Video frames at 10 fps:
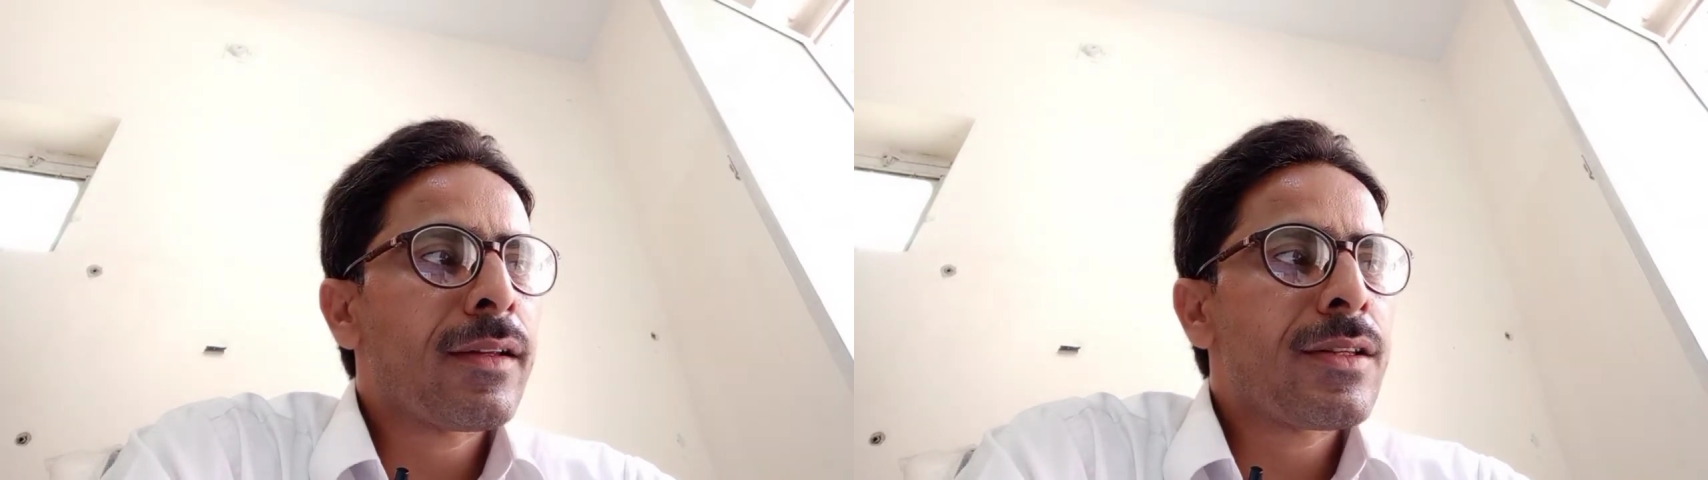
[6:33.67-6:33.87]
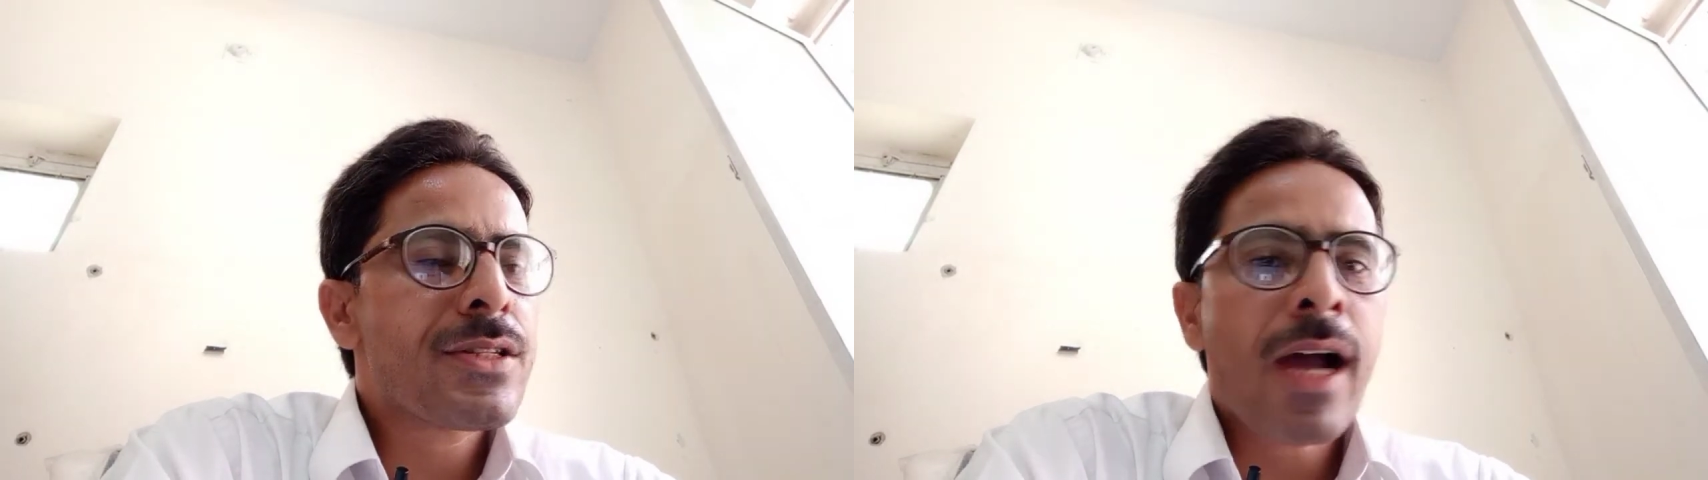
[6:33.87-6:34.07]

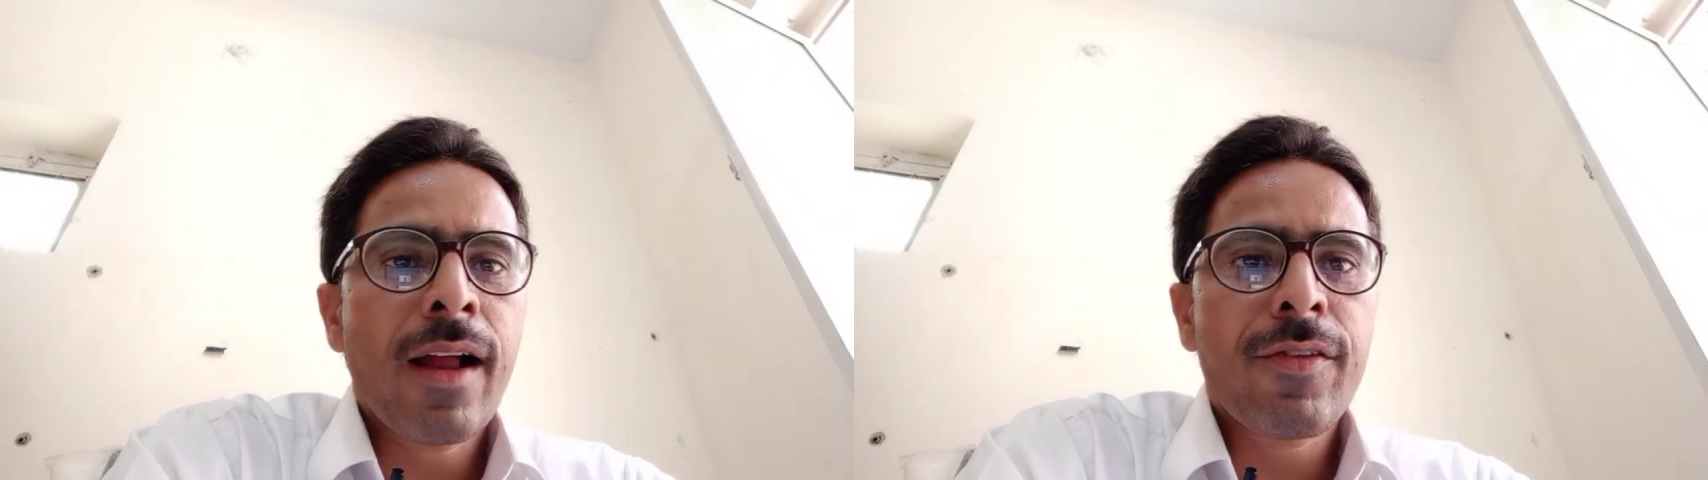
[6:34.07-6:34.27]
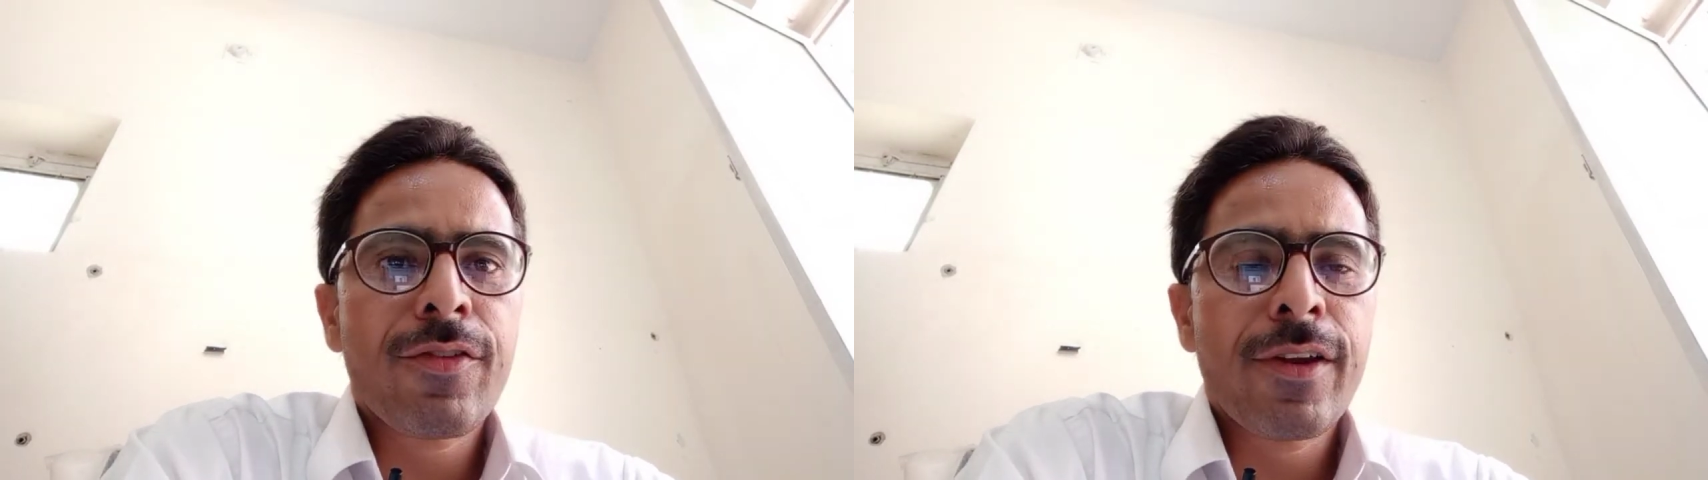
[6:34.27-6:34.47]

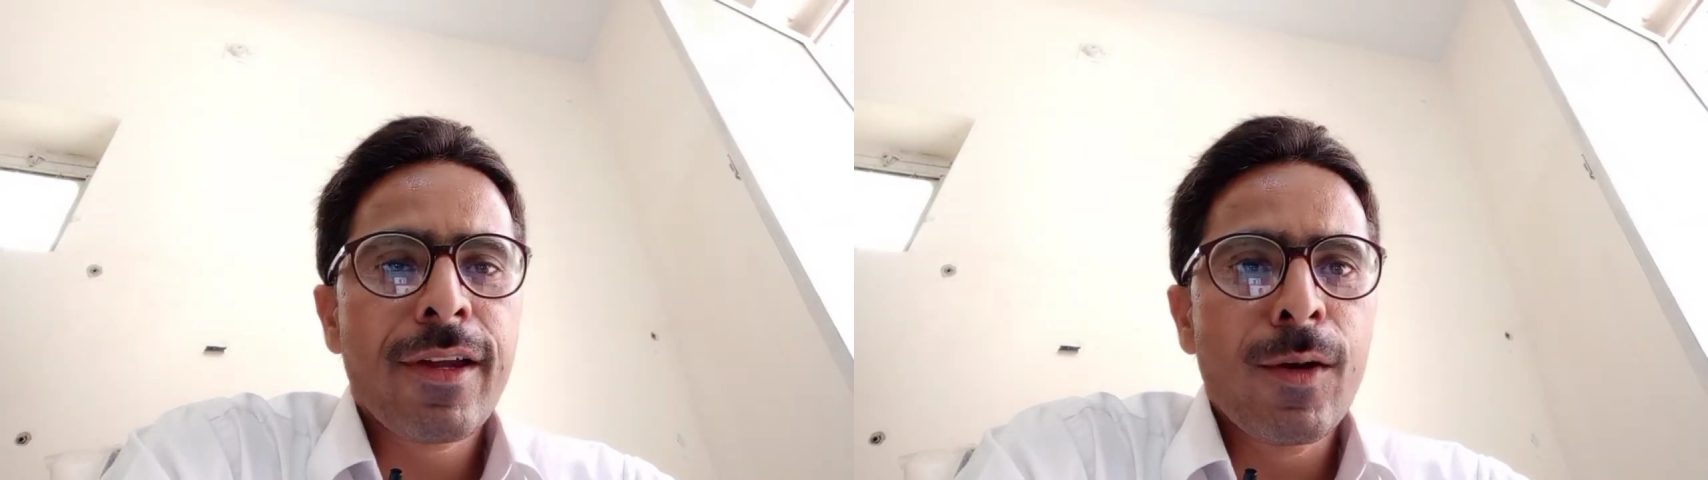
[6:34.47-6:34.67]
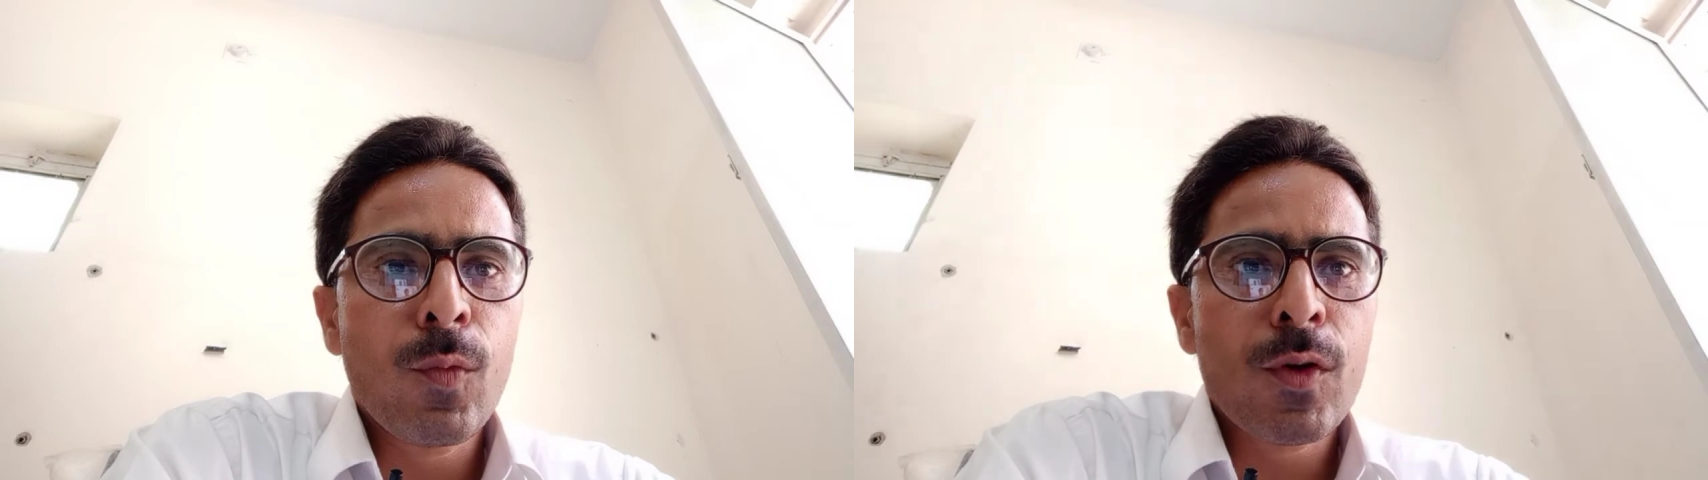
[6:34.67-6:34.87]
Charles
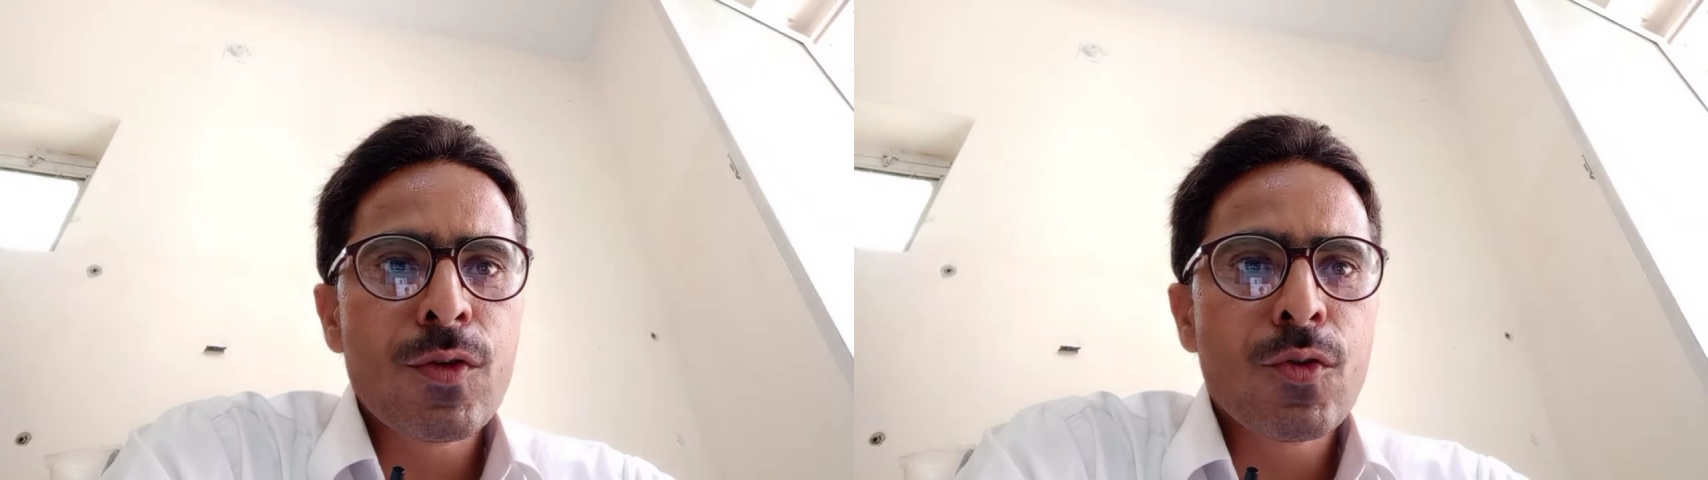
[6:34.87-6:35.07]
Dickens was